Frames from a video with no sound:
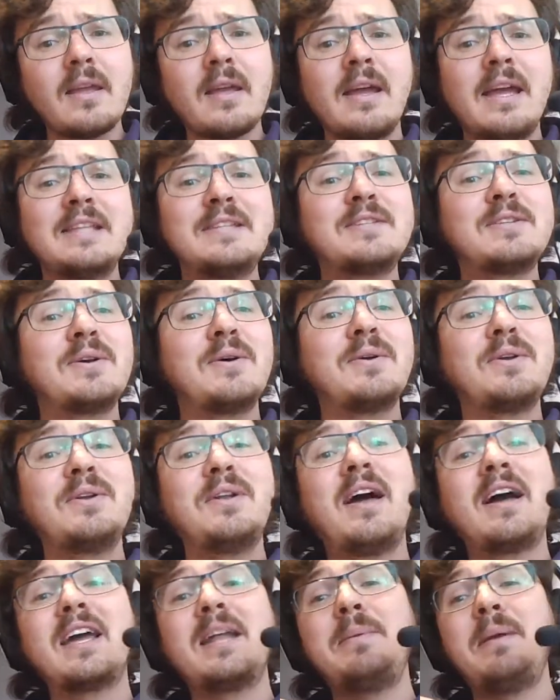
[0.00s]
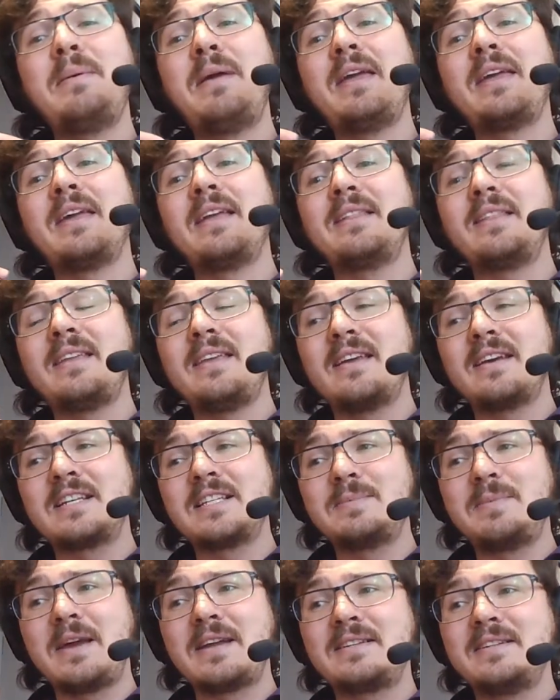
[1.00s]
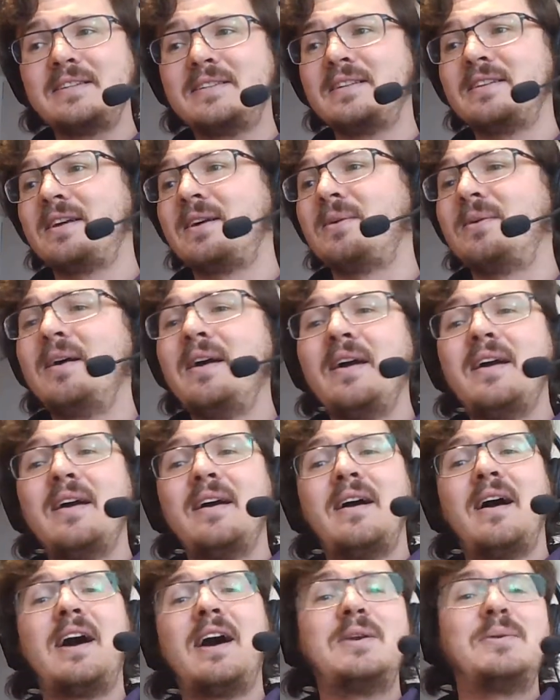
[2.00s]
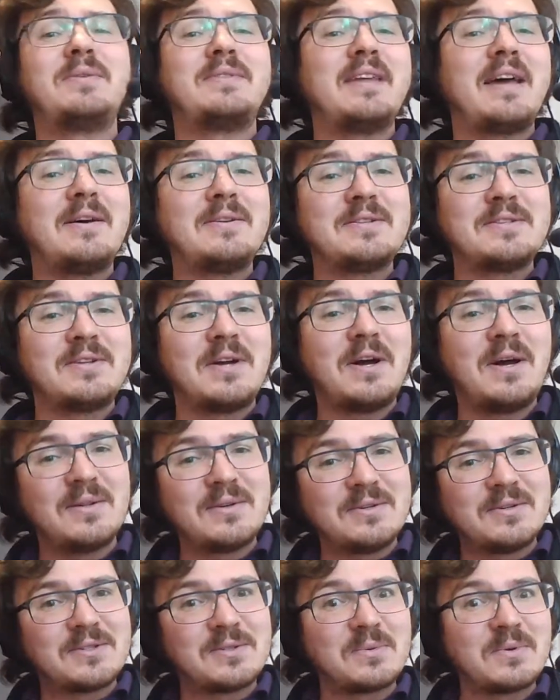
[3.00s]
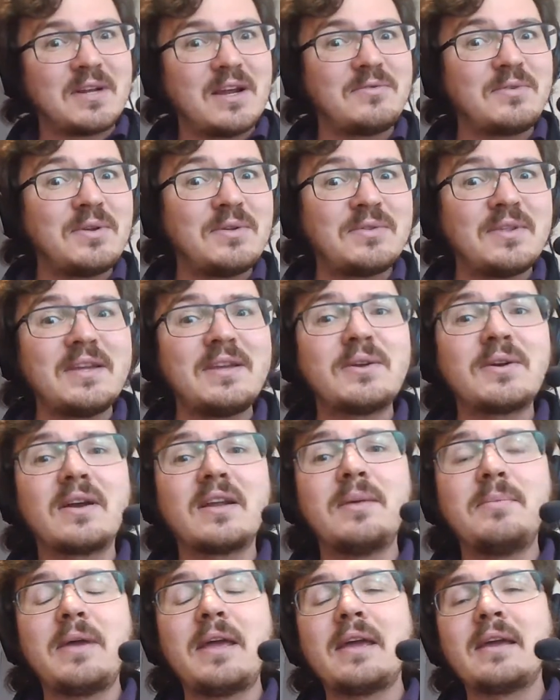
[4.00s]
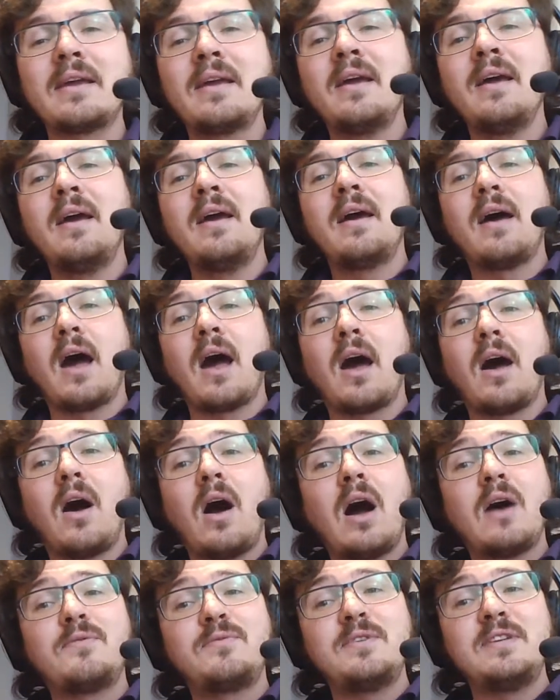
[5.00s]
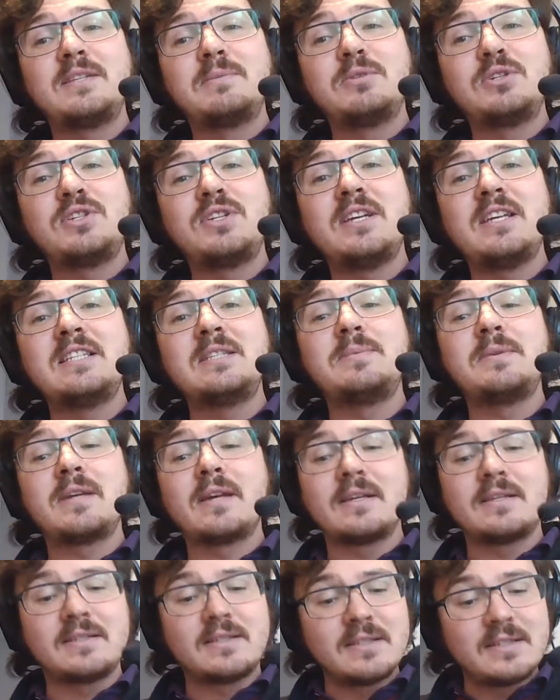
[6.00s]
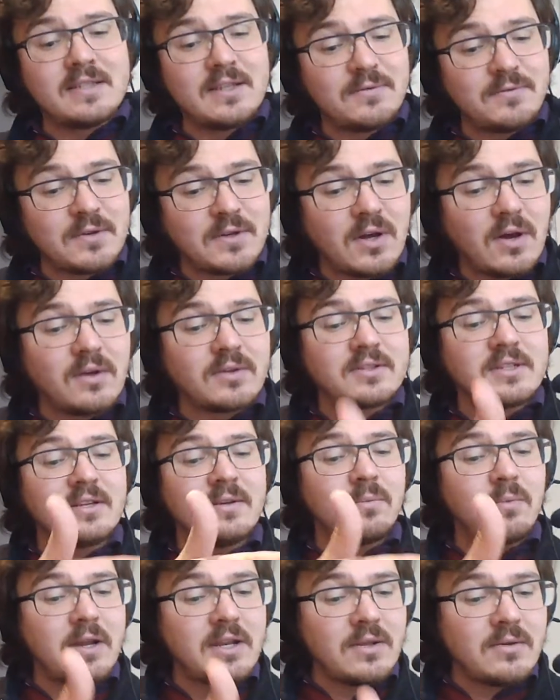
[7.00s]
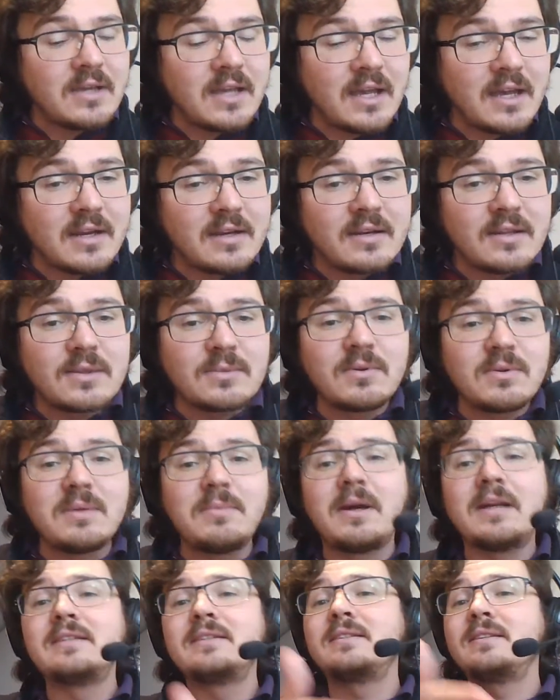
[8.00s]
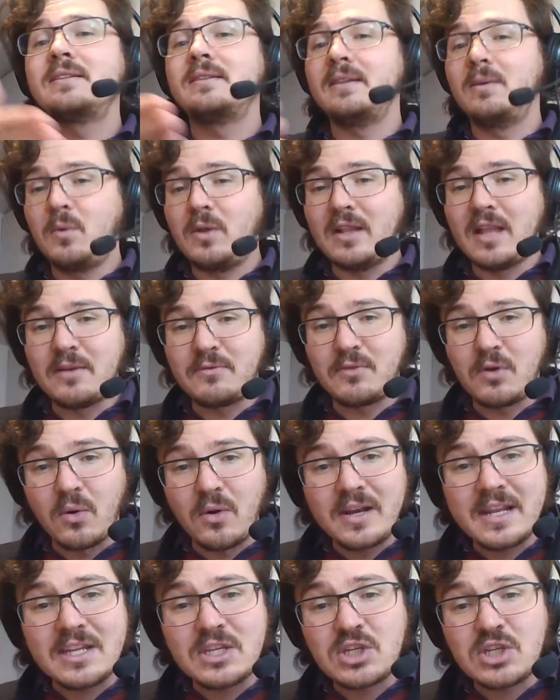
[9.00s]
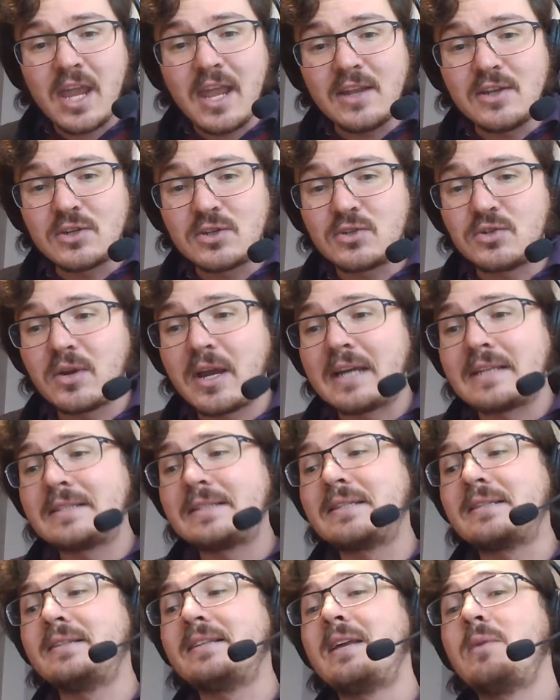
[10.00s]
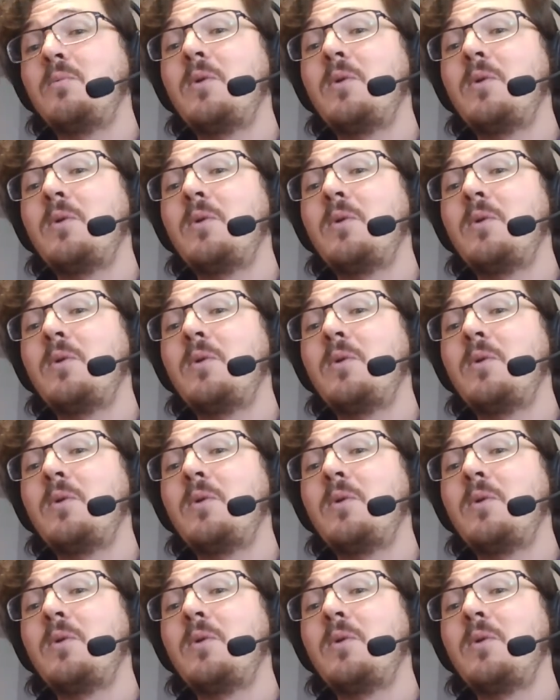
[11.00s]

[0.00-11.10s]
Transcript: and so you're not going to be making the expected you know $100,000 or whatever you think you're going to make uh, off these machines because the difficulty when you get it in three months will have already changed drastically.